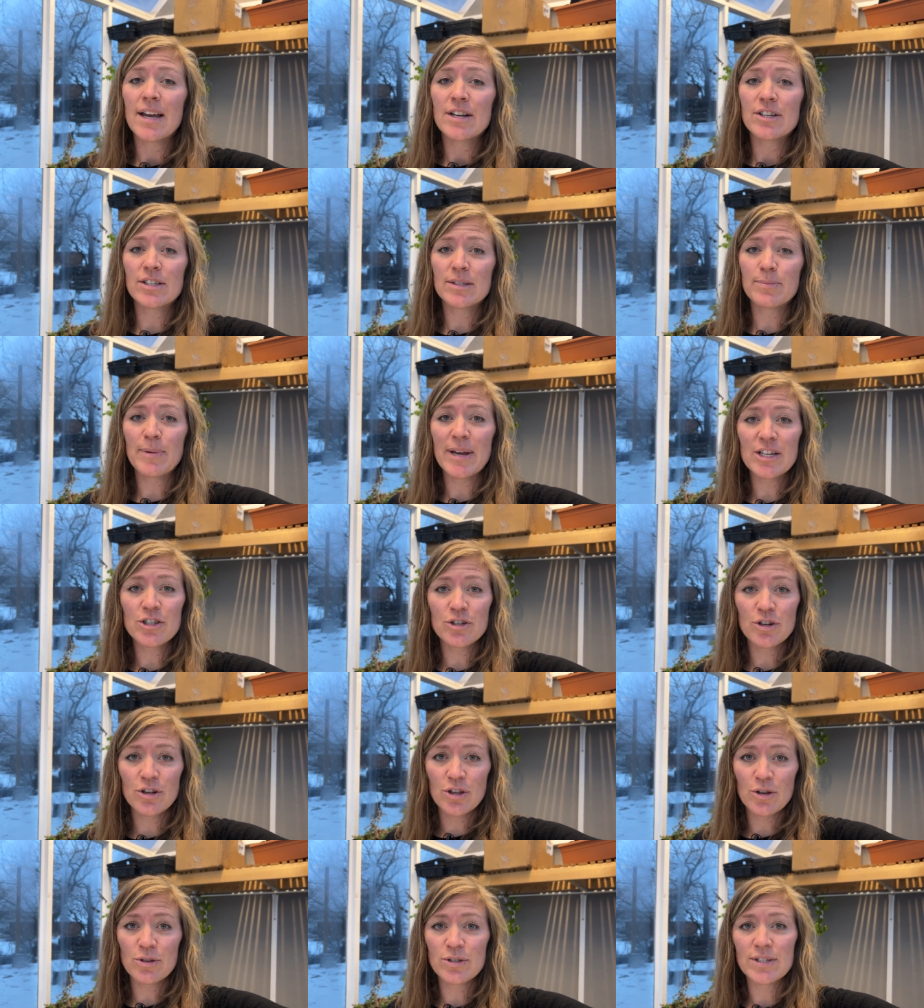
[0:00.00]
Just make
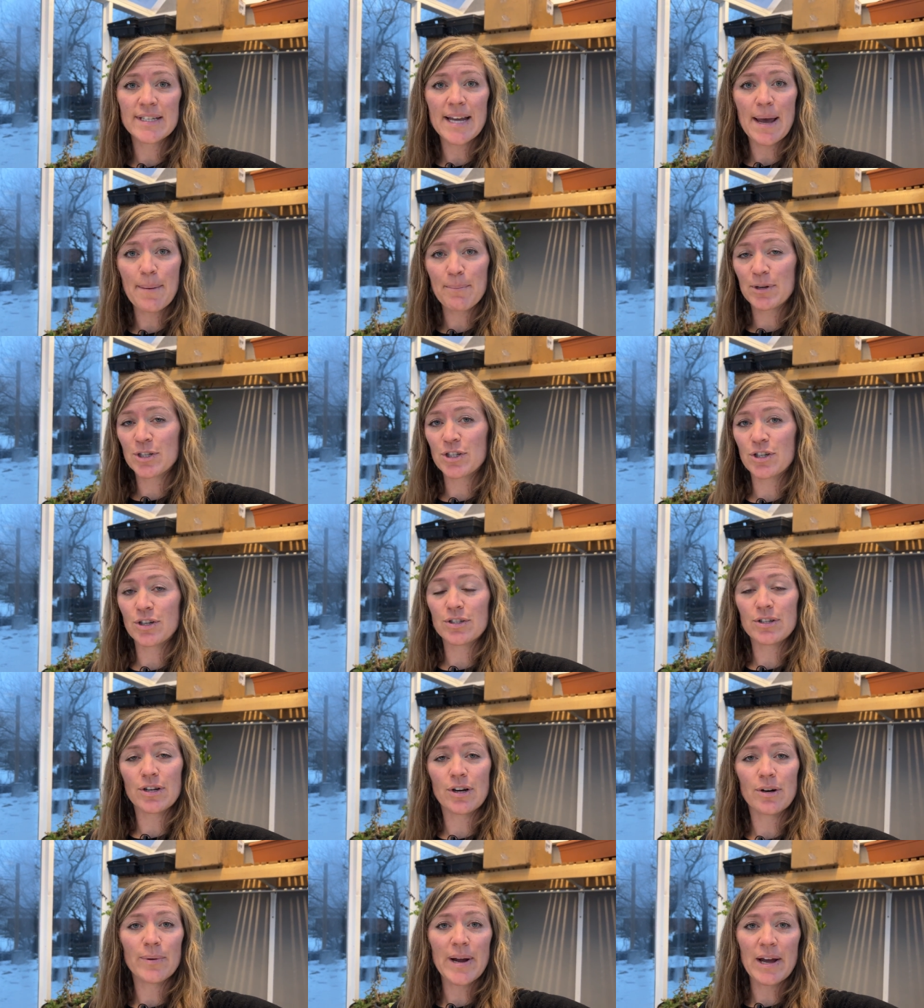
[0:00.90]
sure those
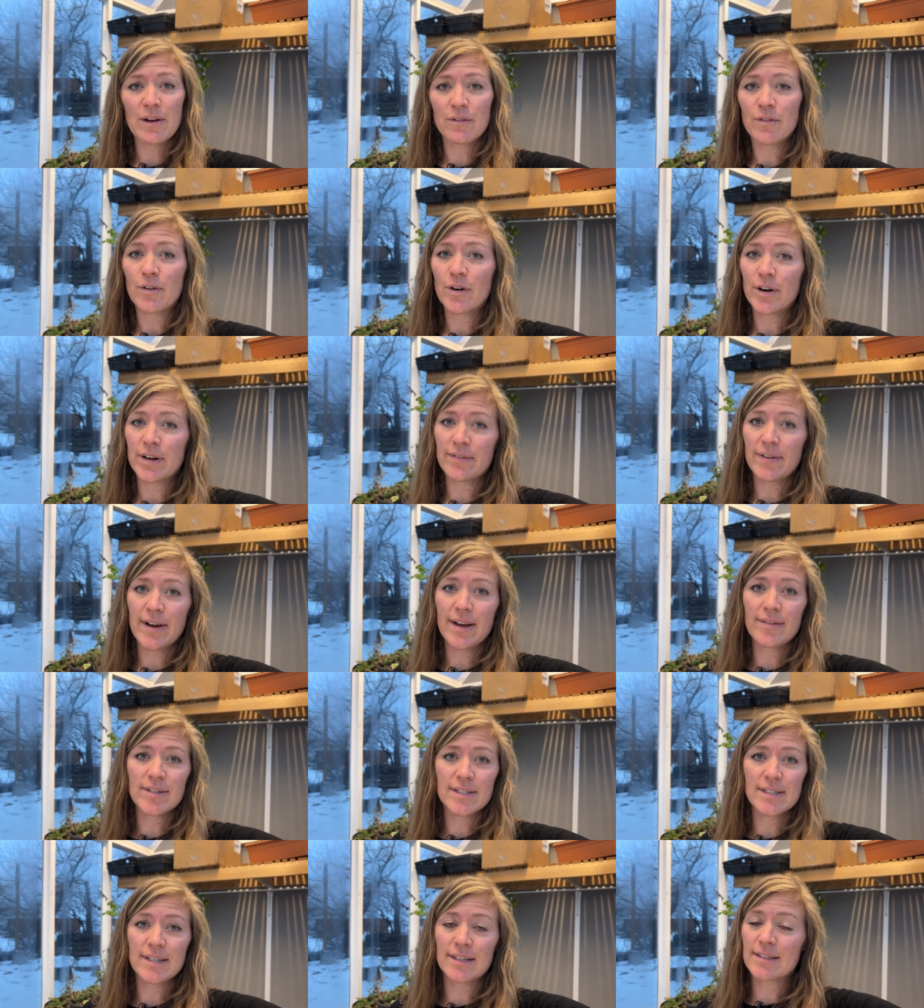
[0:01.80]
temperatures are around
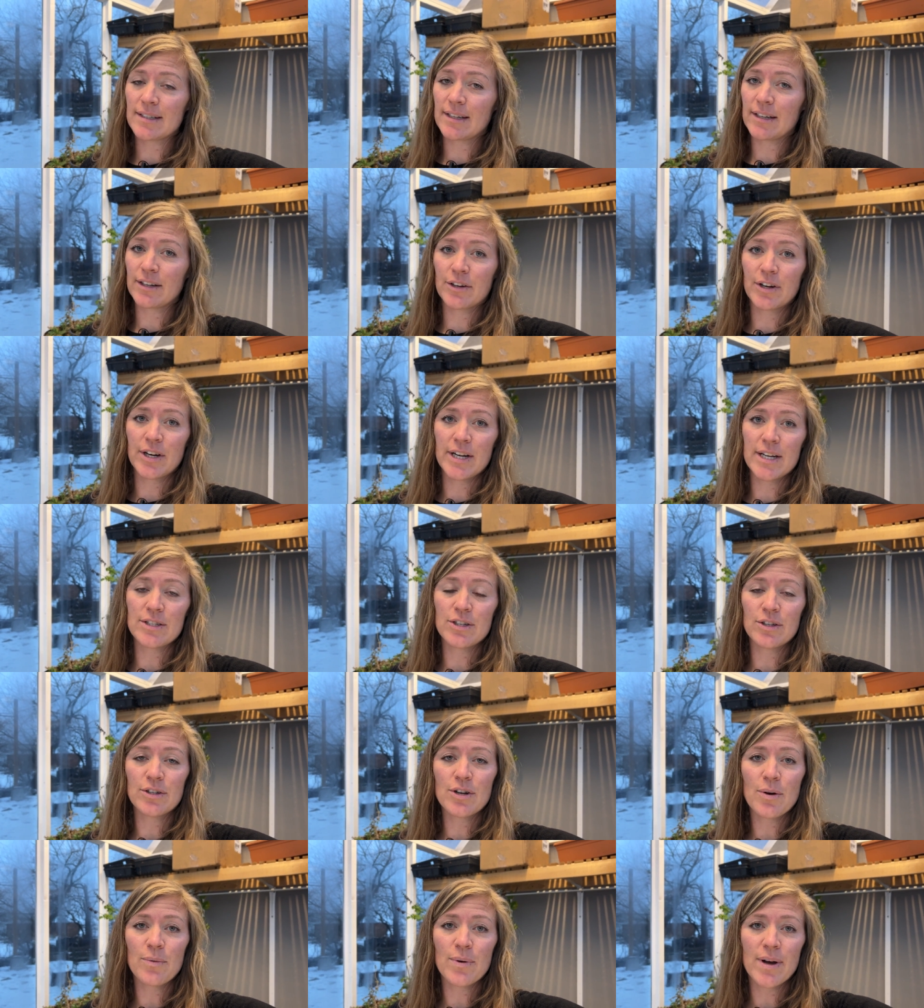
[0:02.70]
45 to 60 degrees.
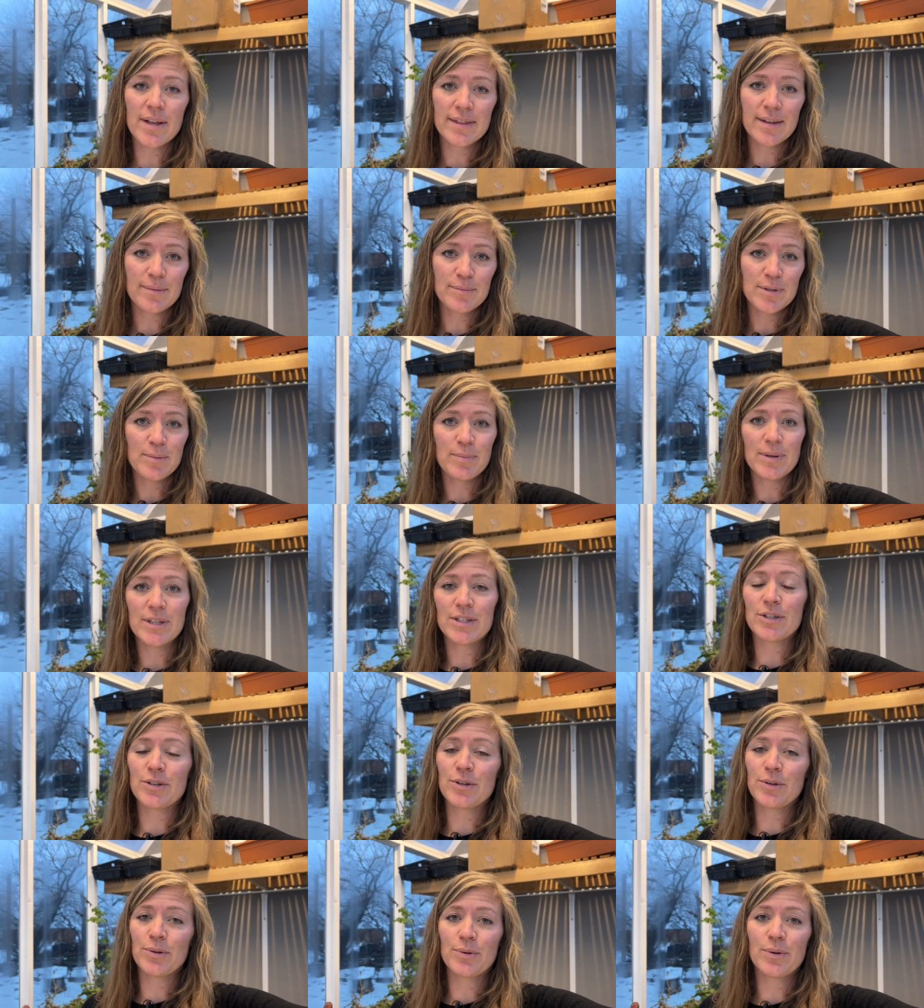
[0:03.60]
You don't want them to be
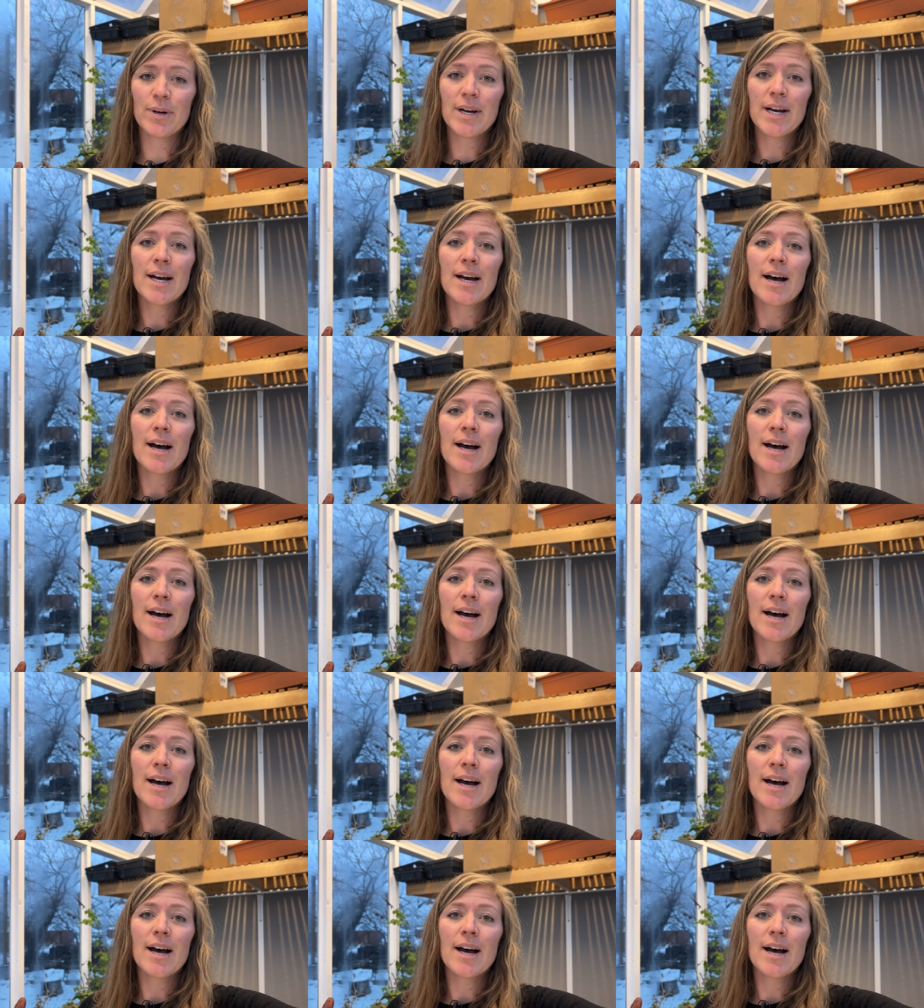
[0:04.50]
too